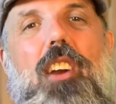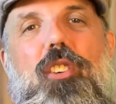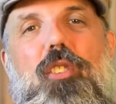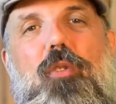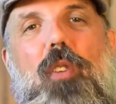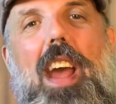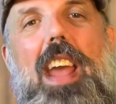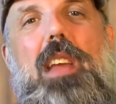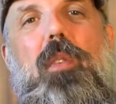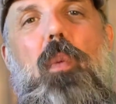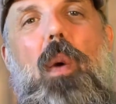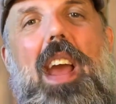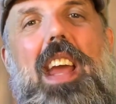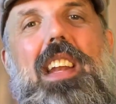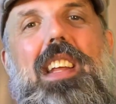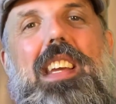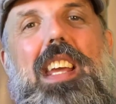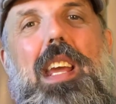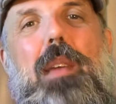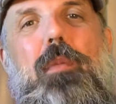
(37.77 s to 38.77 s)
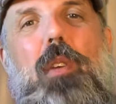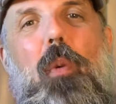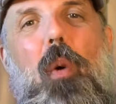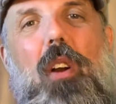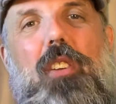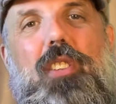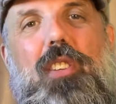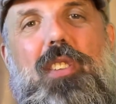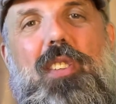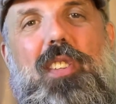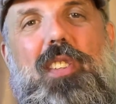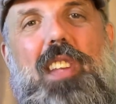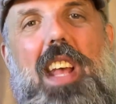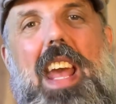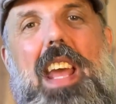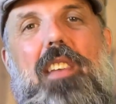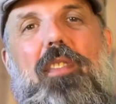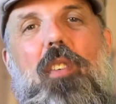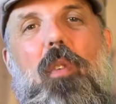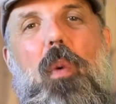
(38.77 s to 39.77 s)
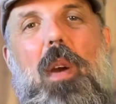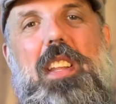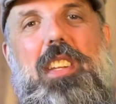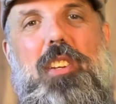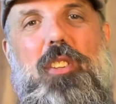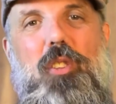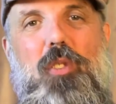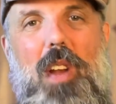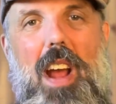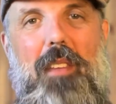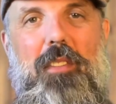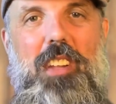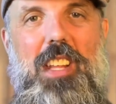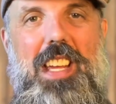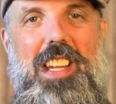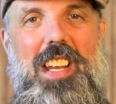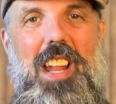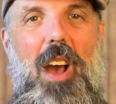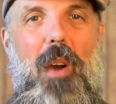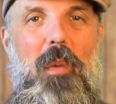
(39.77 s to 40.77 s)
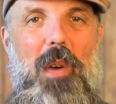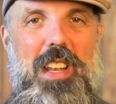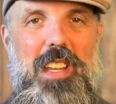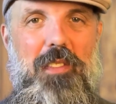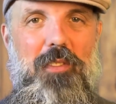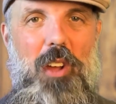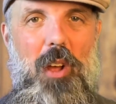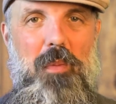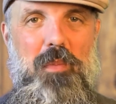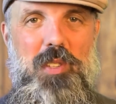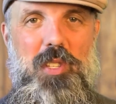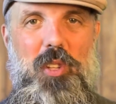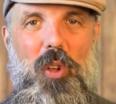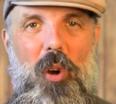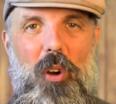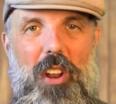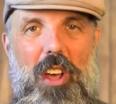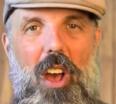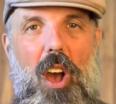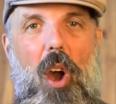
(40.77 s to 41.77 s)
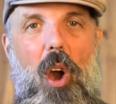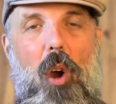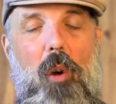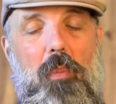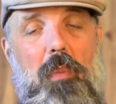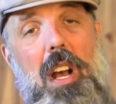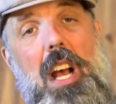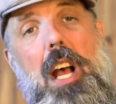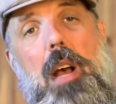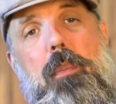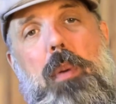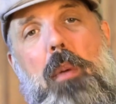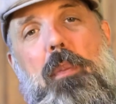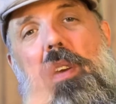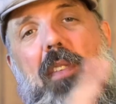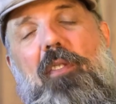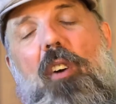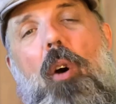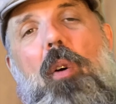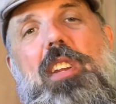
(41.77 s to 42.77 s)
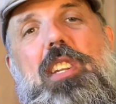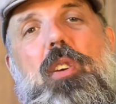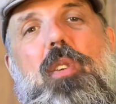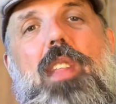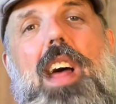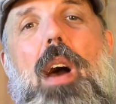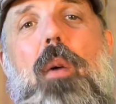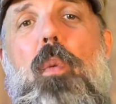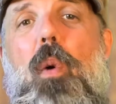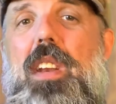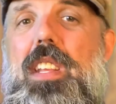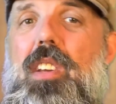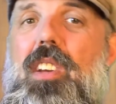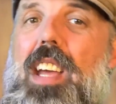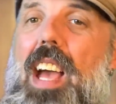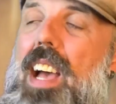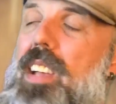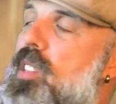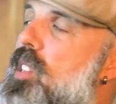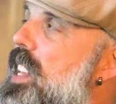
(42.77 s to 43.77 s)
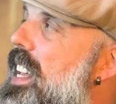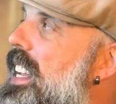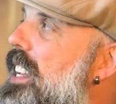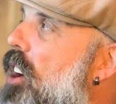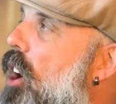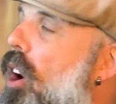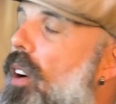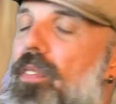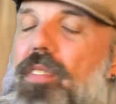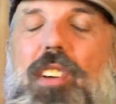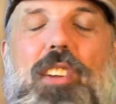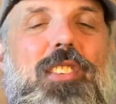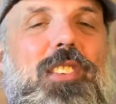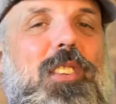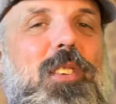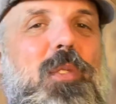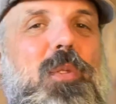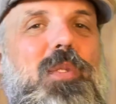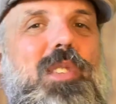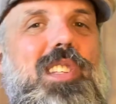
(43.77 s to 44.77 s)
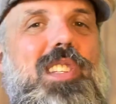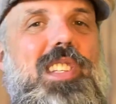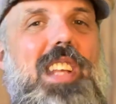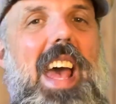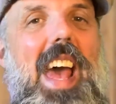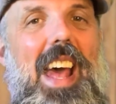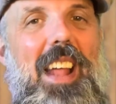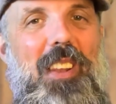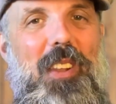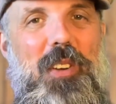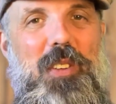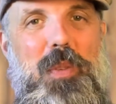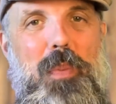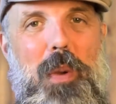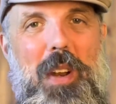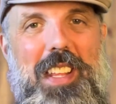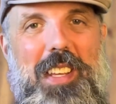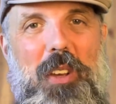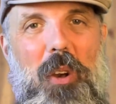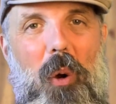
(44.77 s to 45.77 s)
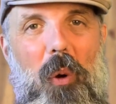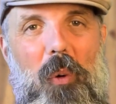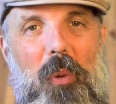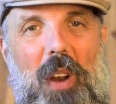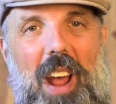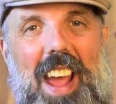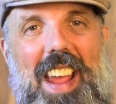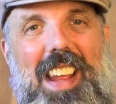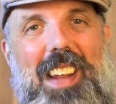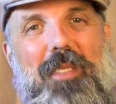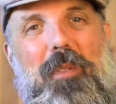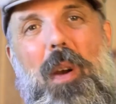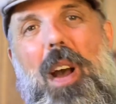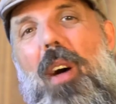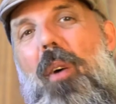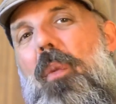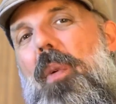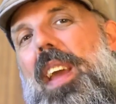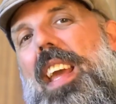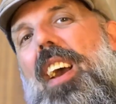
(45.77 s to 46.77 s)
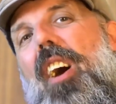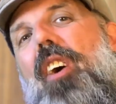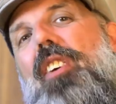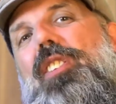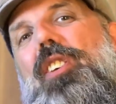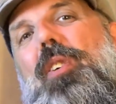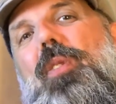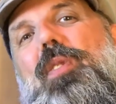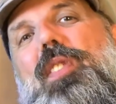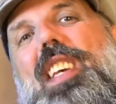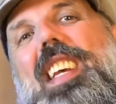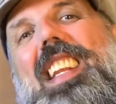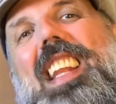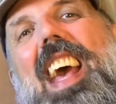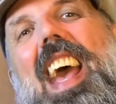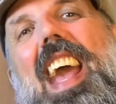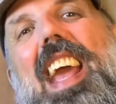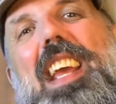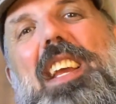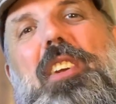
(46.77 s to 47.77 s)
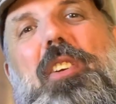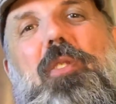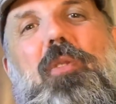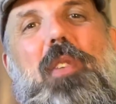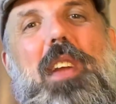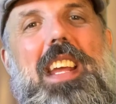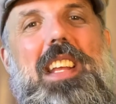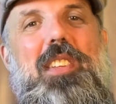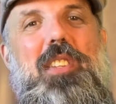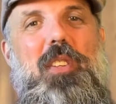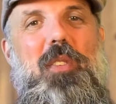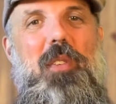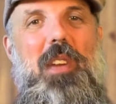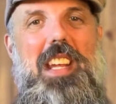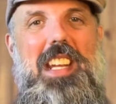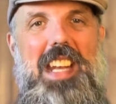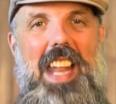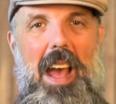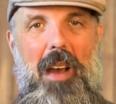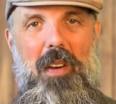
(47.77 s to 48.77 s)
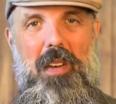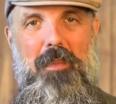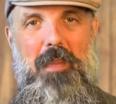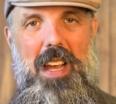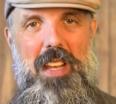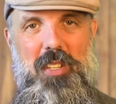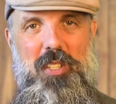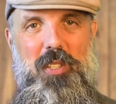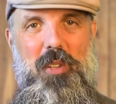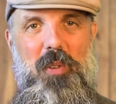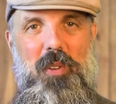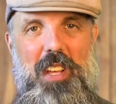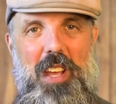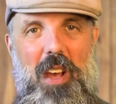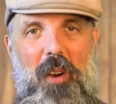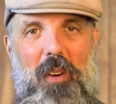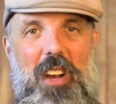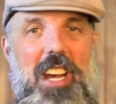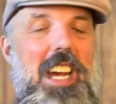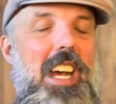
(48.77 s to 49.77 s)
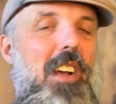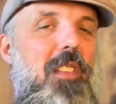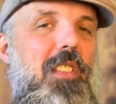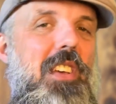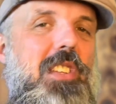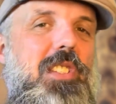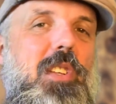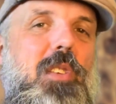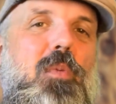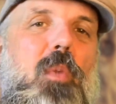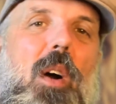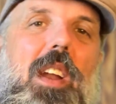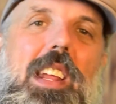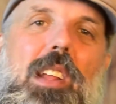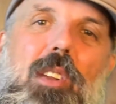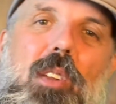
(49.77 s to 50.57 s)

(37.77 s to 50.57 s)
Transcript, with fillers: great way to keep your watches safe when you're traveling and when you've got them stored at home. But before we do that, what do you guys think of the new set? Looks pretty cool, right? Well, we are using a green screen now in my studio. This is what it